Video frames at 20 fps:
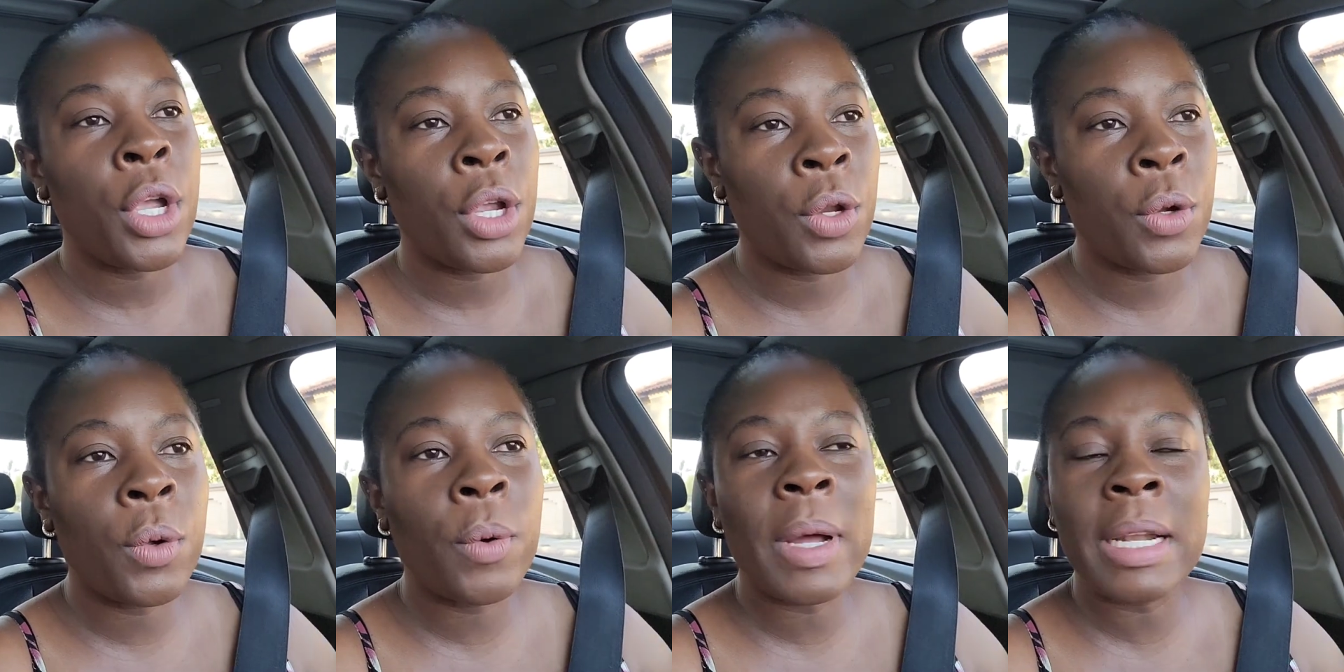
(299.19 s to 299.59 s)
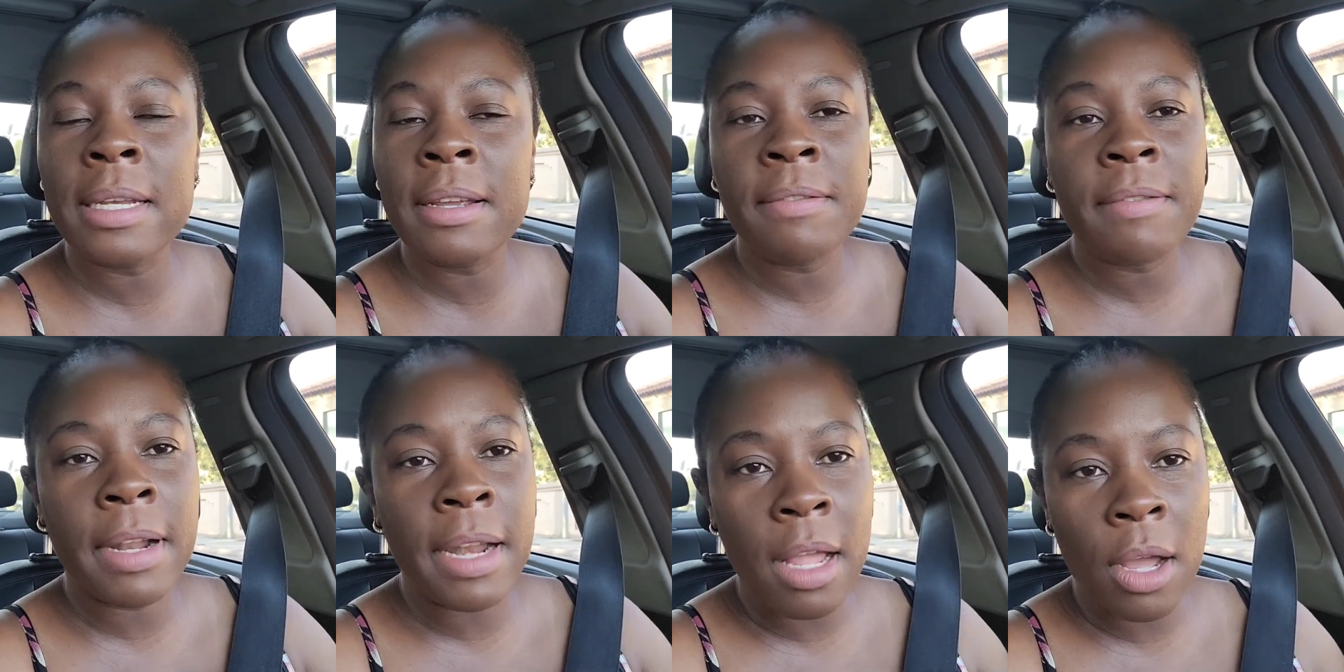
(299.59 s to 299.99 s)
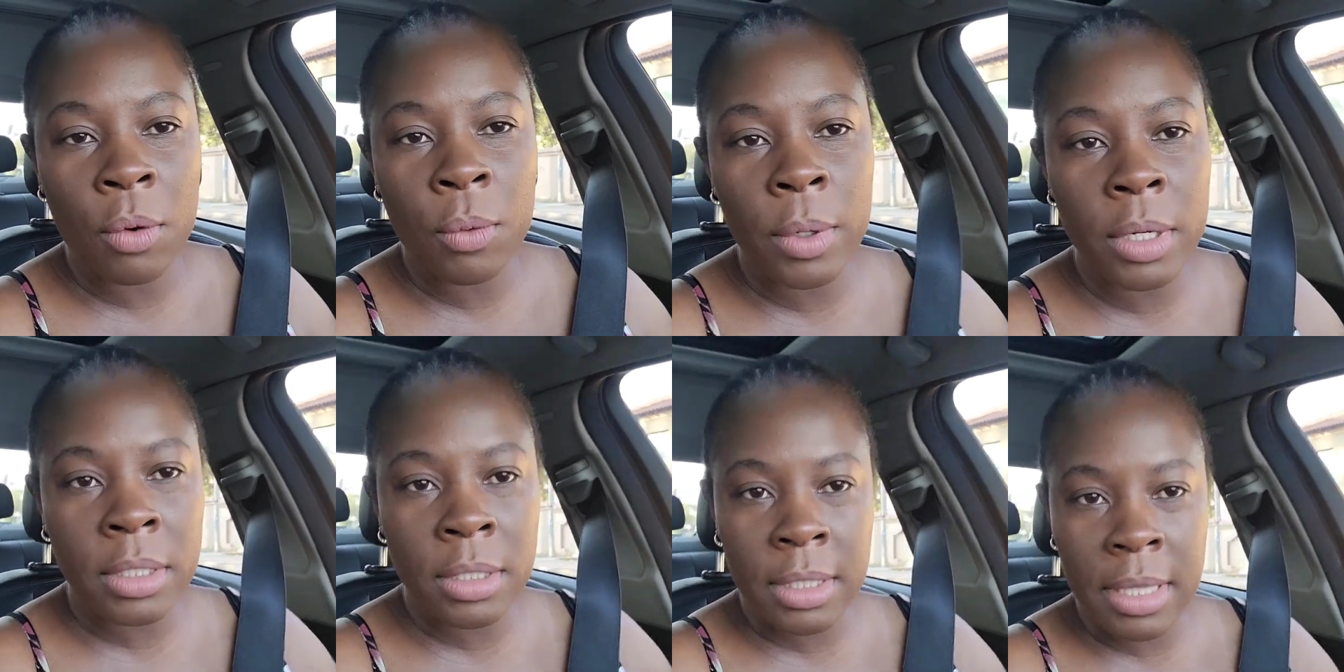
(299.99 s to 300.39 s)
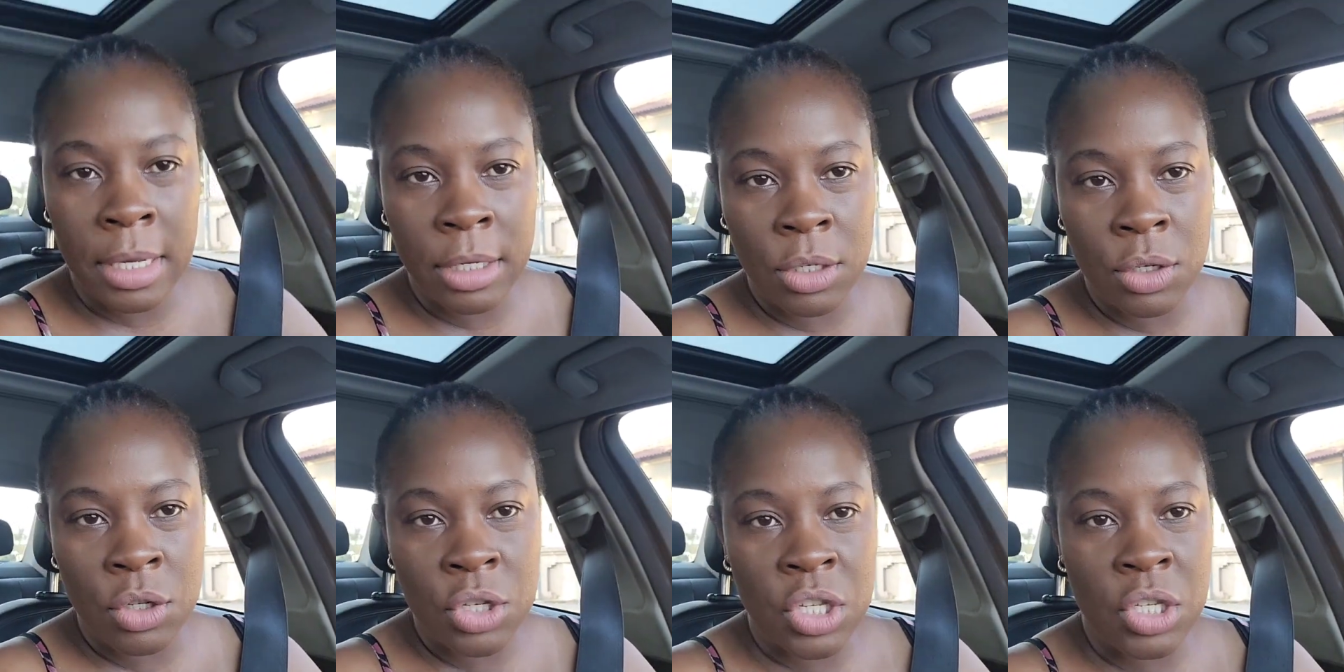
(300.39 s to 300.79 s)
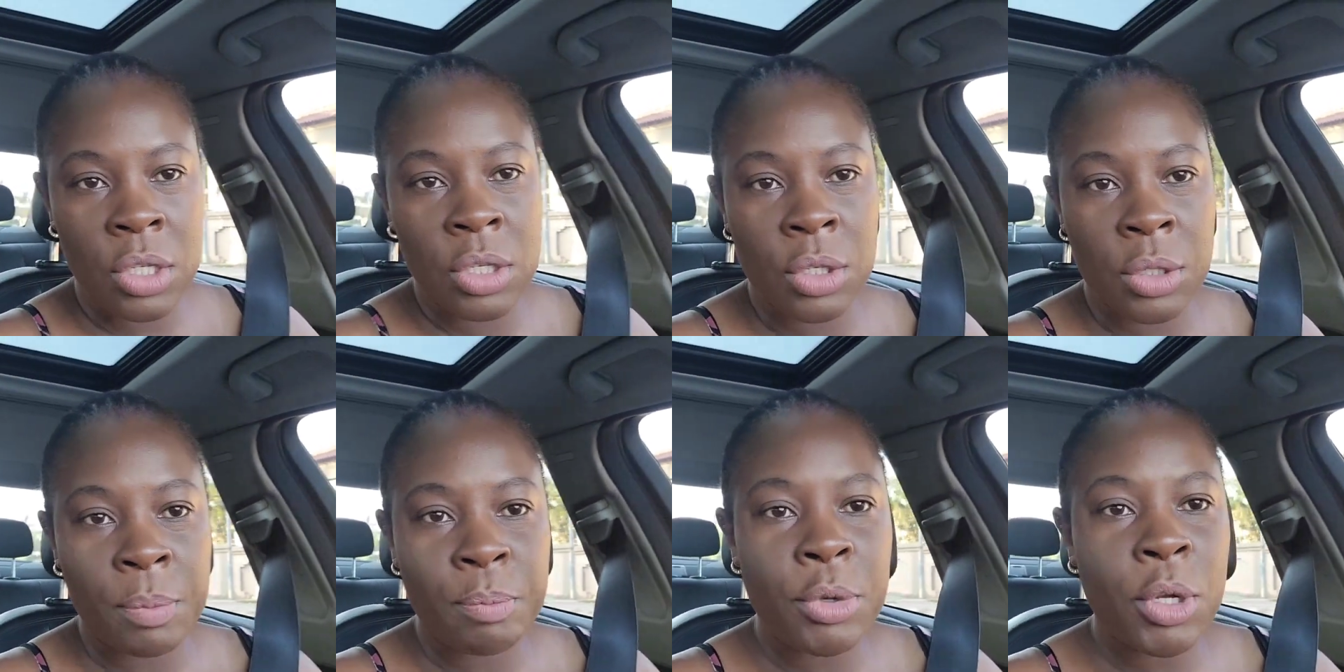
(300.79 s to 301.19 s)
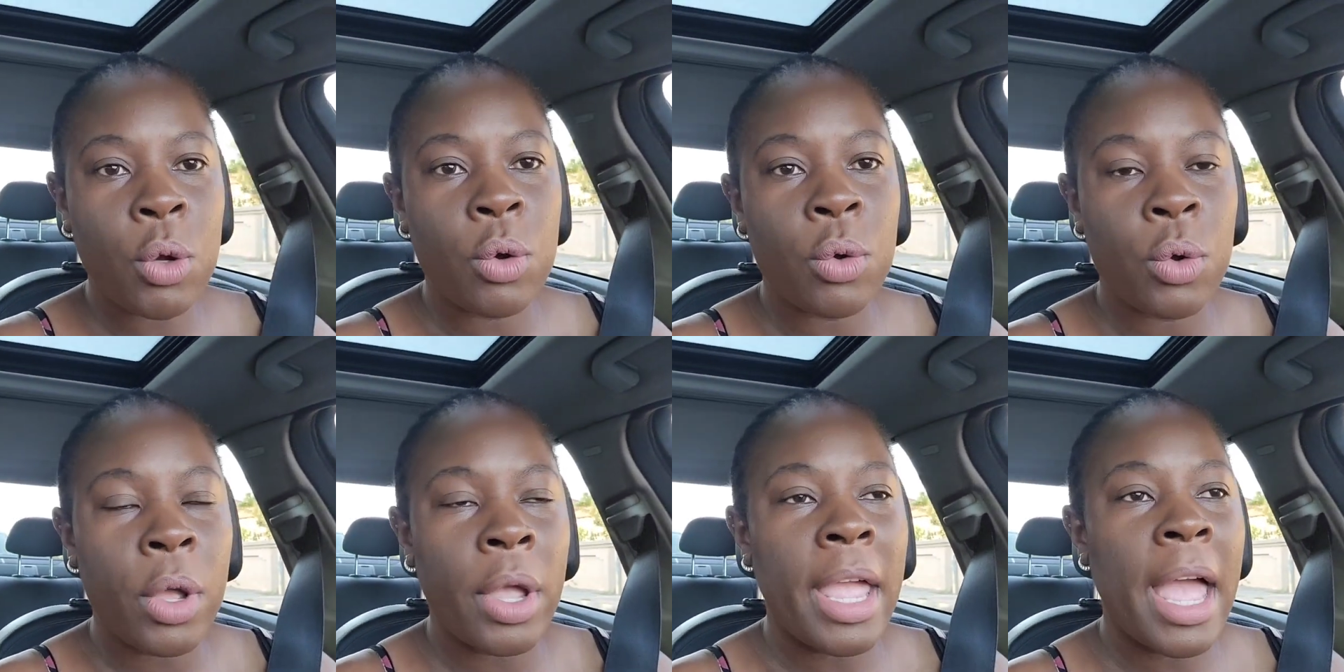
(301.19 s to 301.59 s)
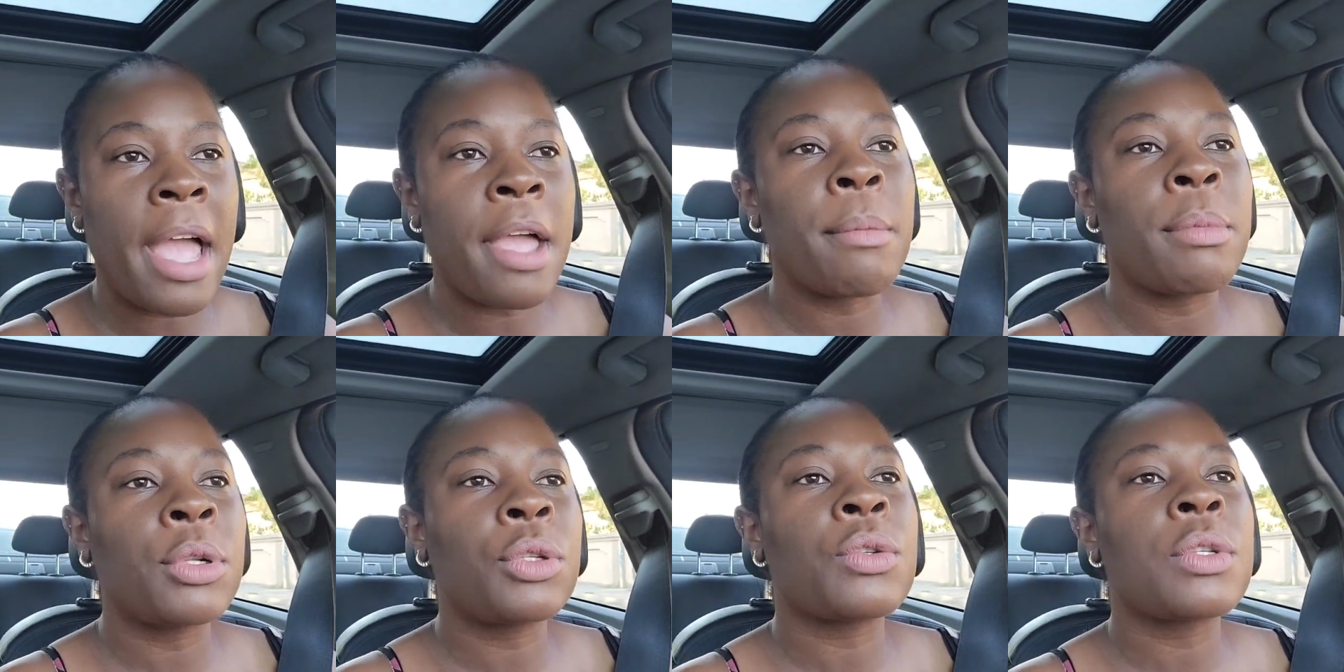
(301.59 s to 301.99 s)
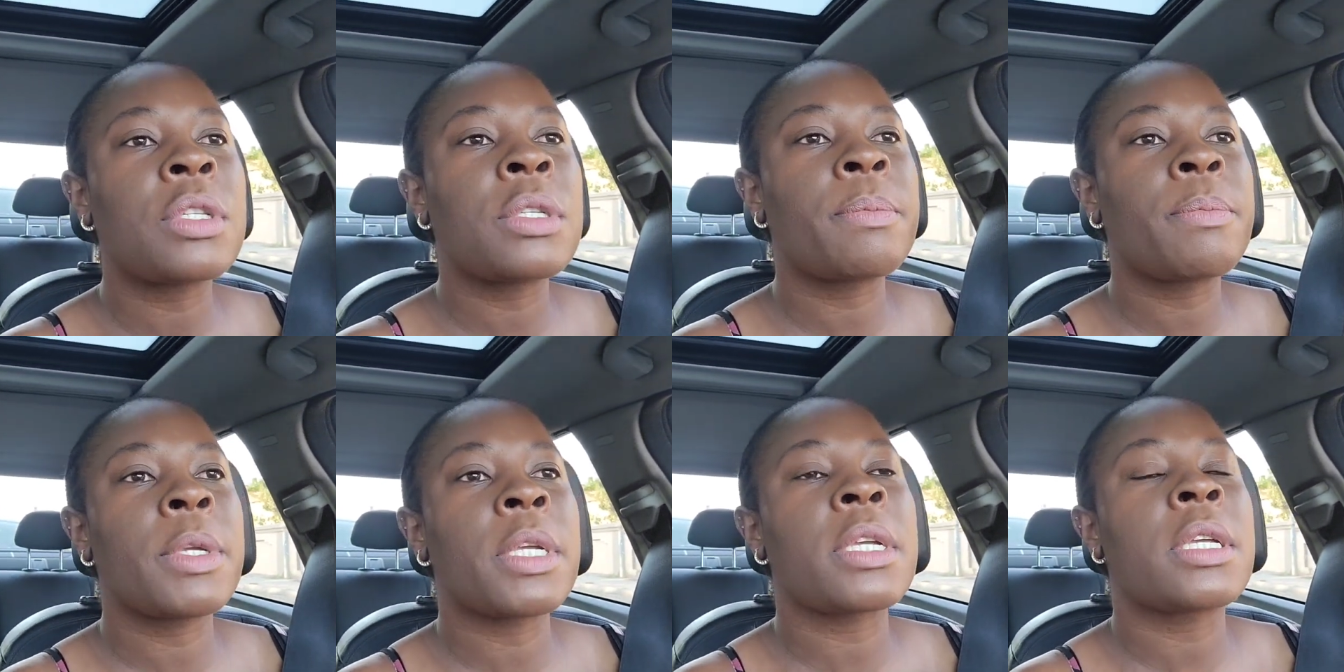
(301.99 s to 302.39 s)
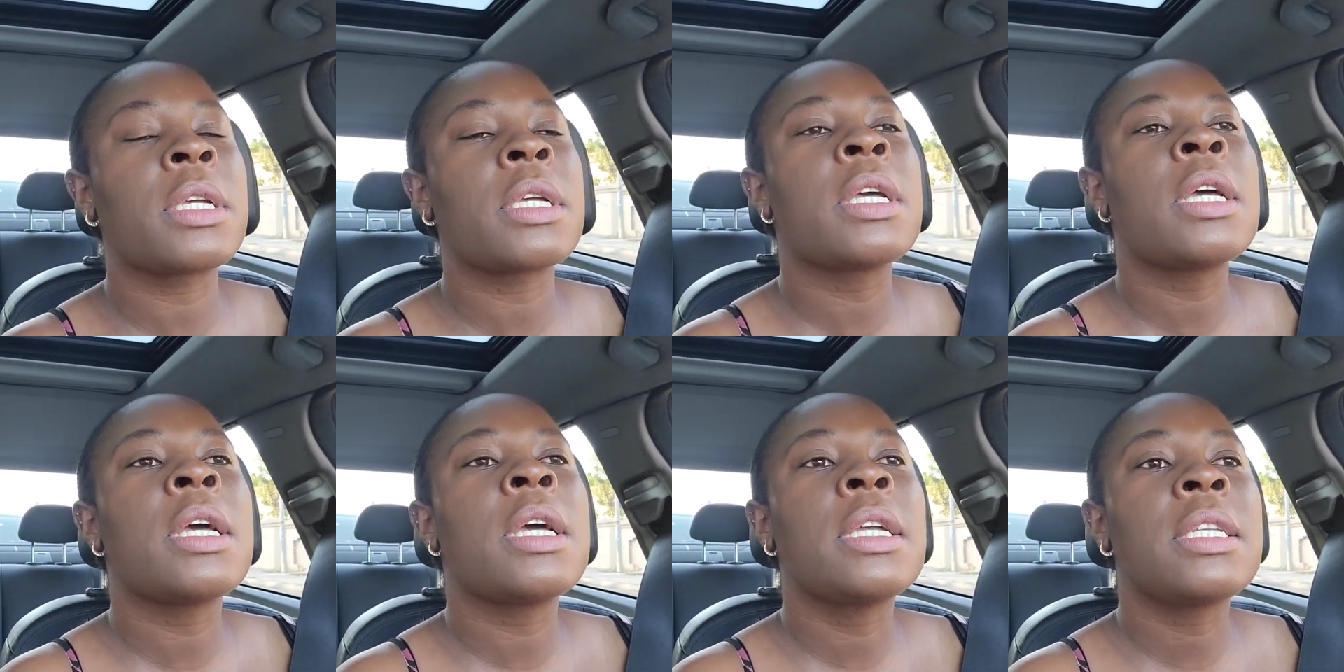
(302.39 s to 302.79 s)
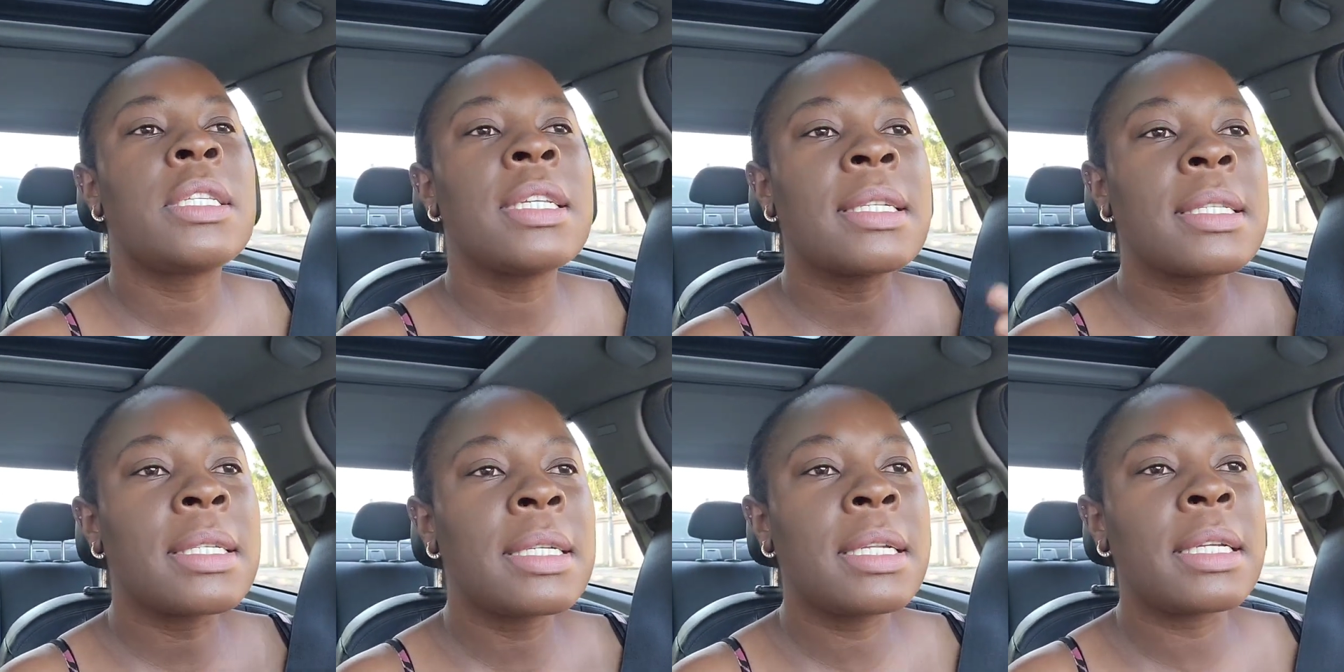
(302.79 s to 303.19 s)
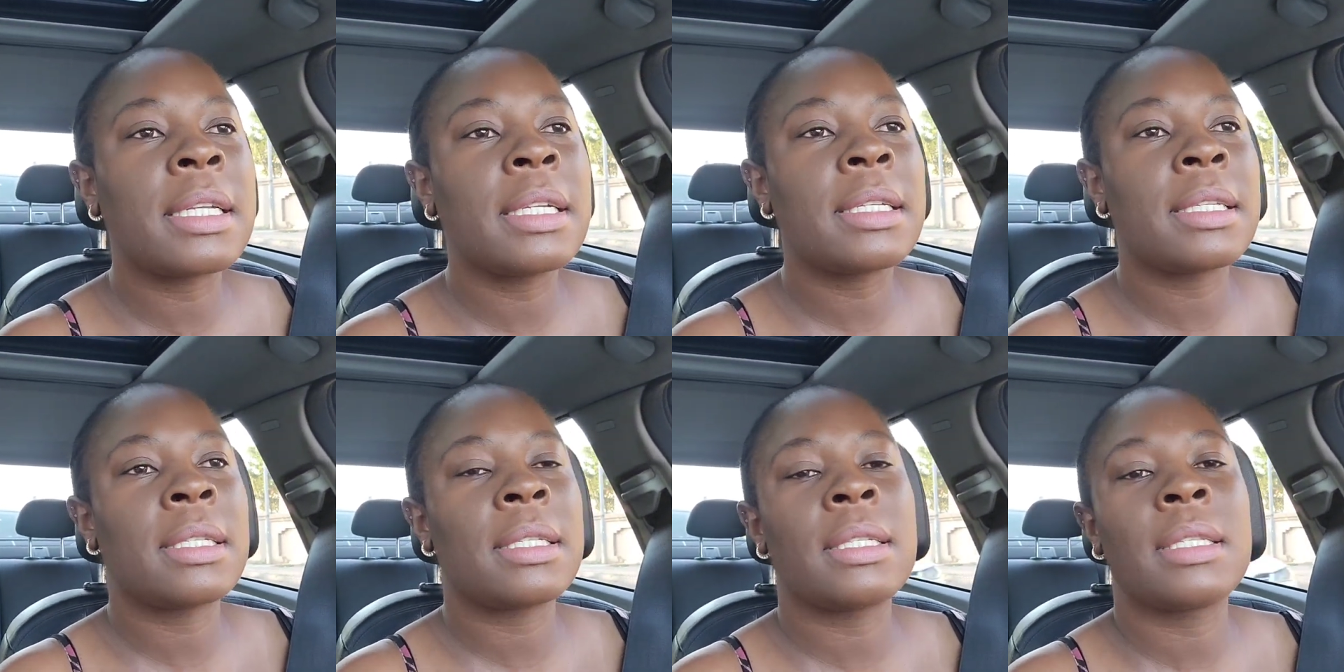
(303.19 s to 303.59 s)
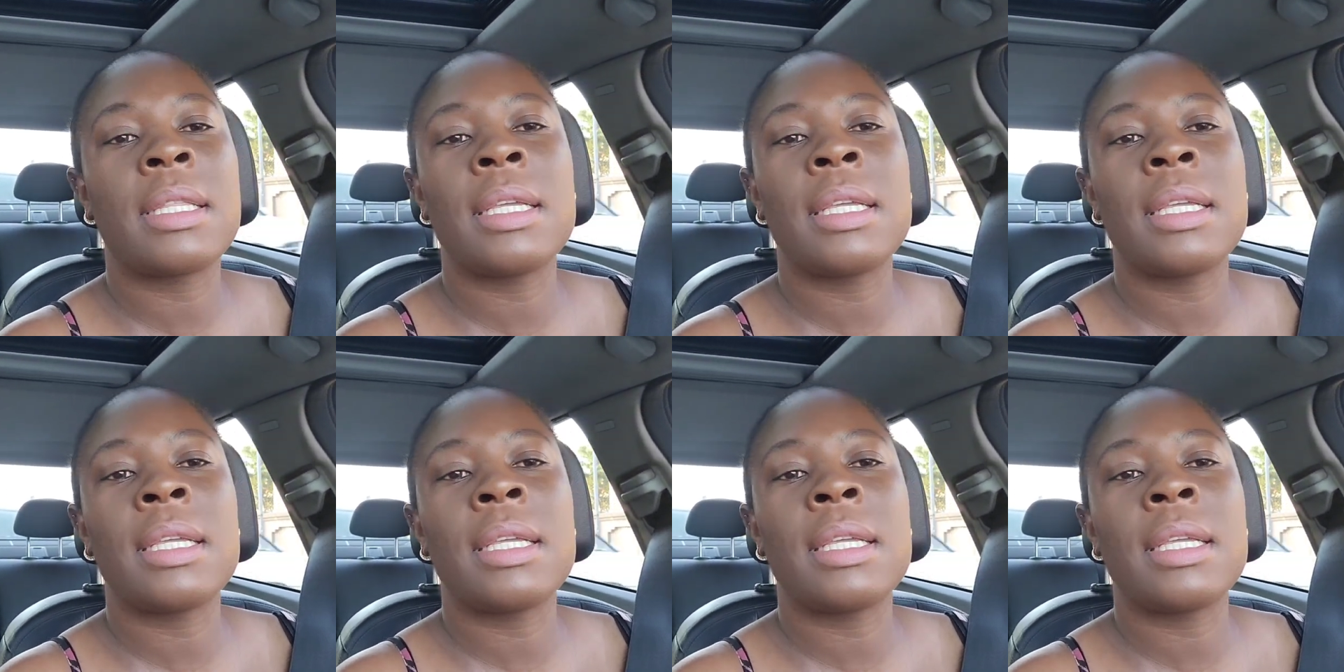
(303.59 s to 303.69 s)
you know whatever language that you speak or you're able to speak just greet